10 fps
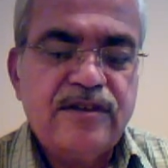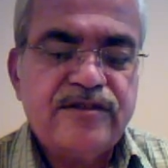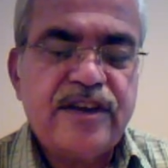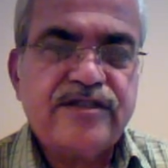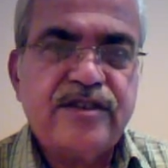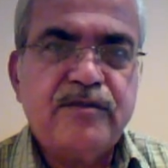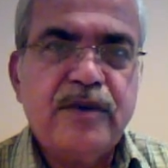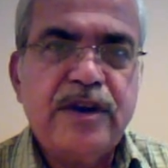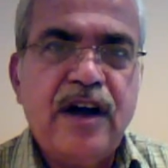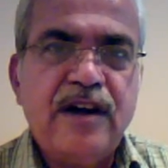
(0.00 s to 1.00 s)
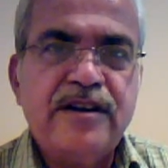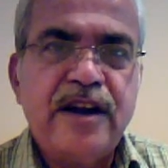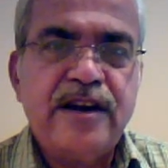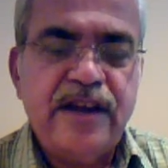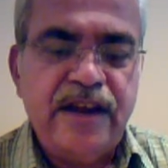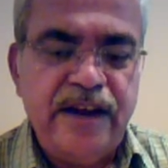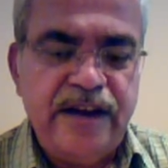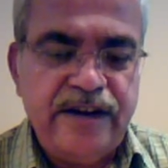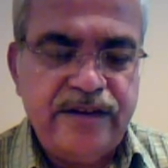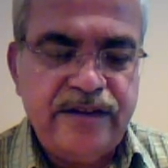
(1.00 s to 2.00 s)
section
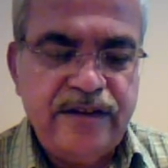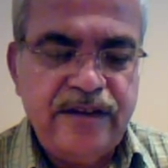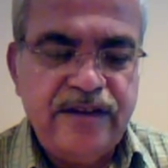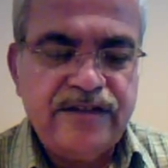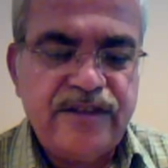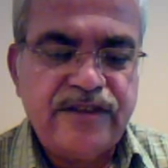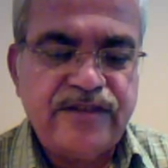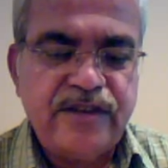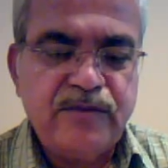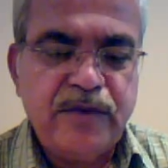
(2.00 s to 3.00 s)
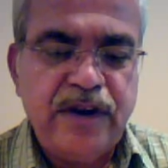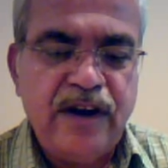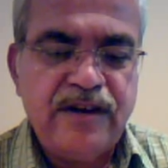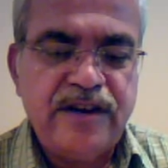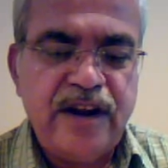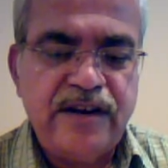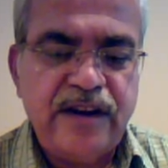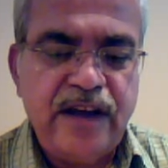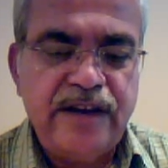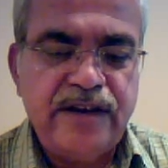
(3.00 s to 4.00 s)
108, section
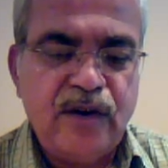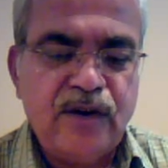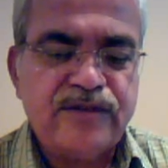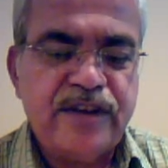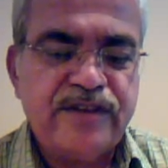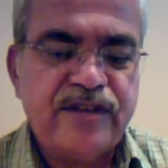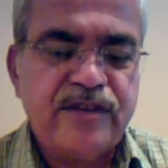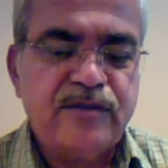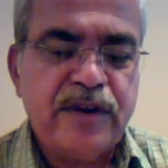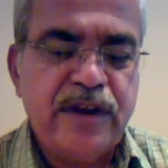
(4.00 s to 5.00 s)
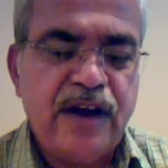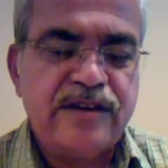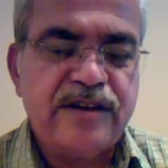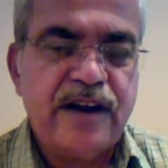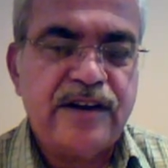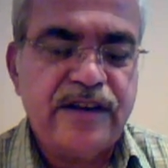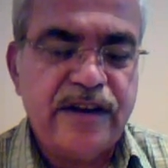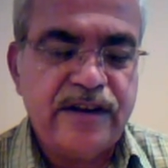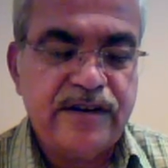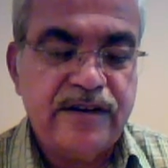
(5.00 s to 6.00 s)
109 or section
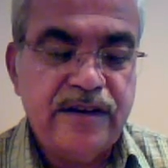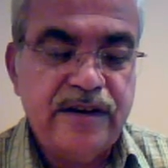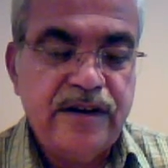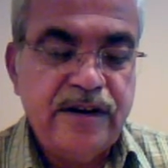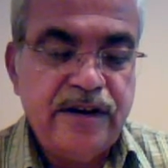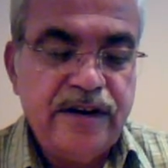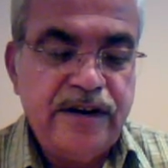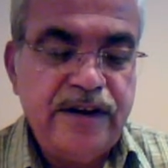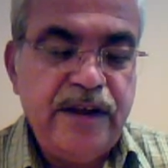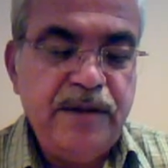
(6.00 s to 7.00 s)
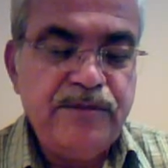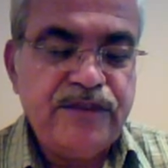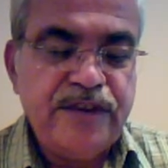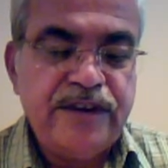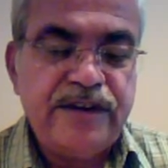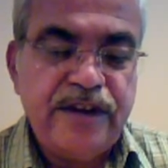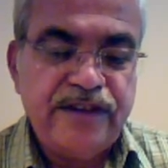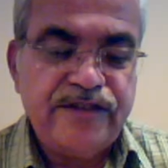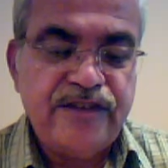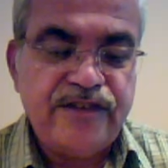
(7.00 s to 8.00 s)
110 deems it
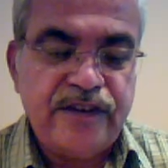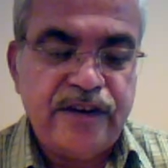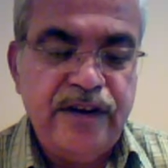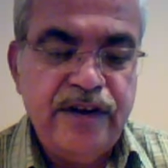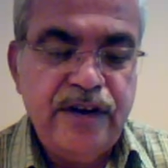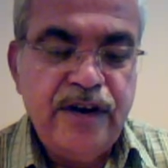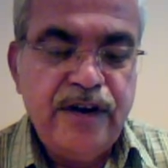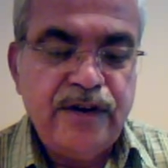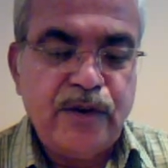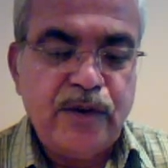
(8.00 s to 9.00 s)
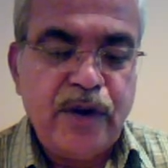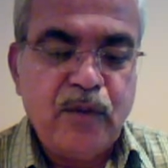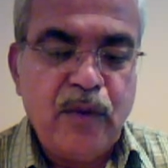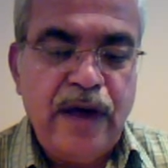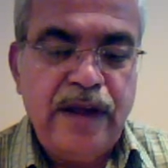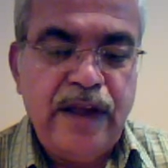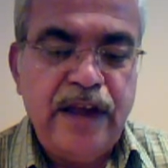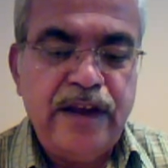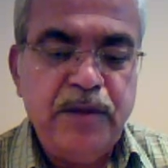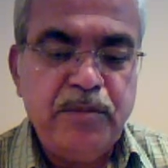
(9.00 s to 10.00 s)
necessary to require
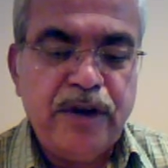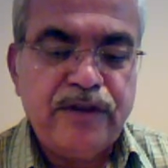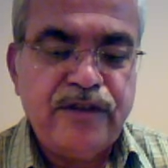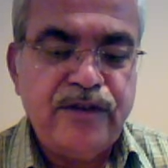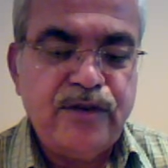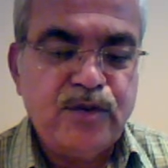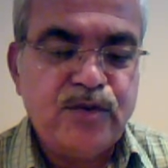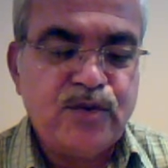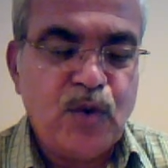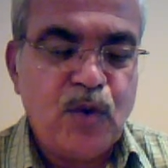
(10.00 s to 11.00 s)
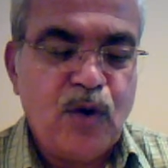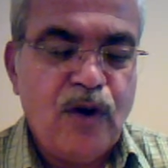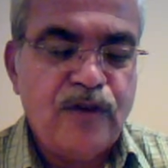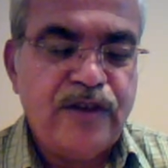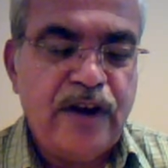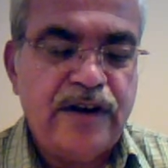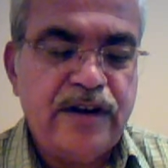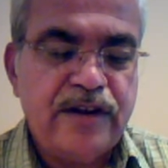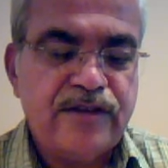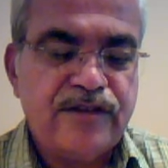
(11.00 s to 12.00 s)
any person to show cause
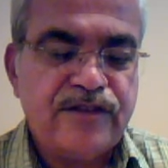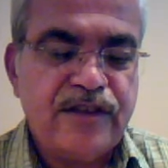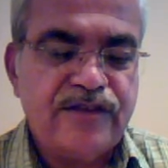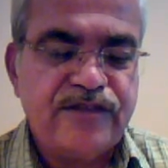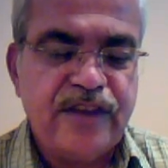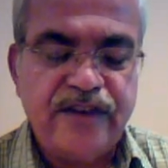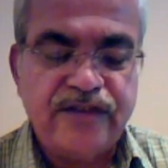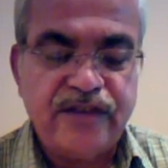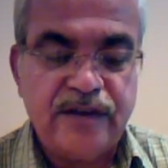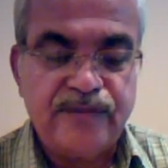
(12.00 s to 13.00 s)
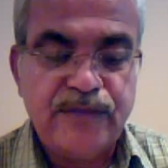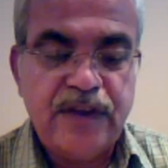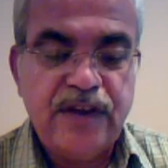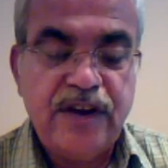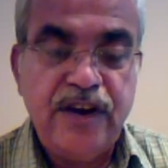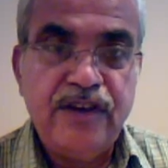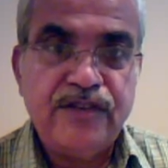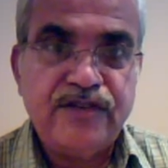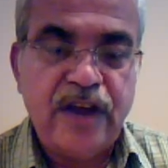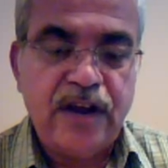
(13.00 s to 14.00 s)
under such section, he
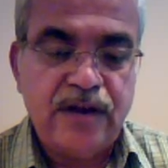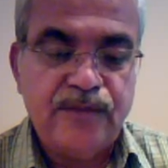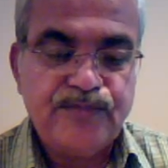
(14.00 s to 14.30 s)
shall